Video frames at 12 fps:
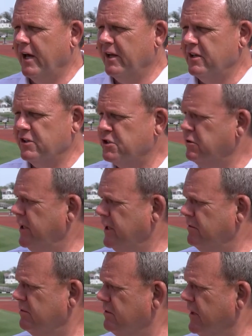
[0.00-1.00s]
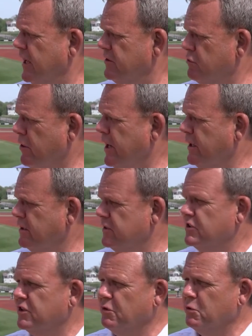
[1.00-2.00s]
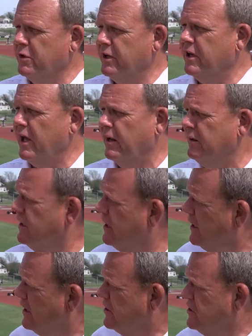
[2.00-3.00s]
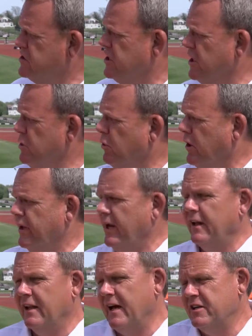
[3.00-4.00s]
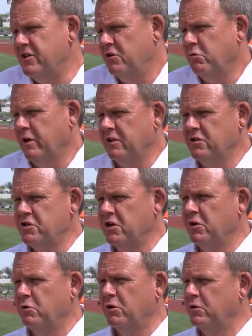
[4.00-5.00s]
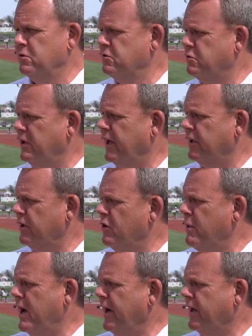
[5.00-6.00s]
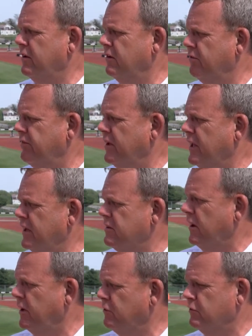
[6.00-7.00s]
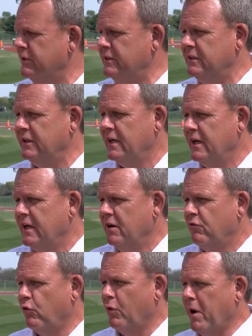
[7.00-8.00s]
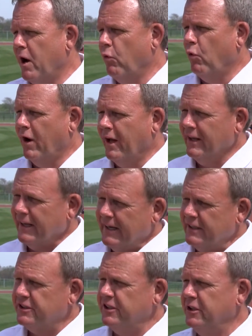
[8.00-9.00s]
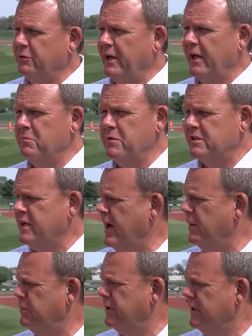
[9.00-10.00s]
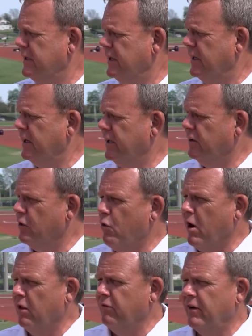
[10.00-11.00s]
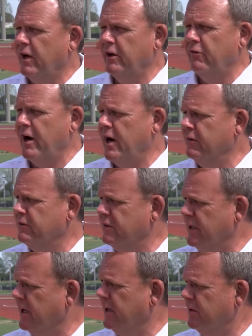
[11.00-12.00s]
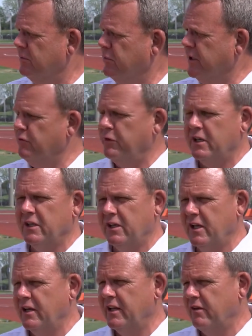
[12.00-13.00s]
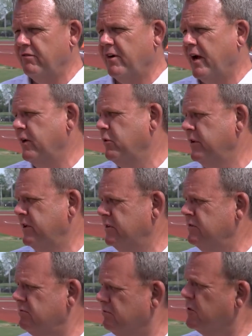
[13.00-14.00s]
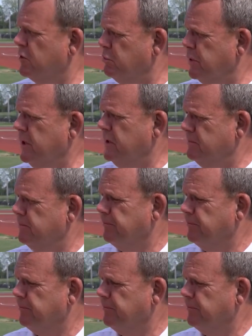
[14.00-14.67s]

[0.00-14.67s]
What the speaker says: a history at Drake, so we want to kind of continue on that. Last year, winning the shuttle hurdles, we'd like to go back and defend that title. And 4x1 last year, we had a mishap in the qualifying round. I believe we can get in that final and then compete.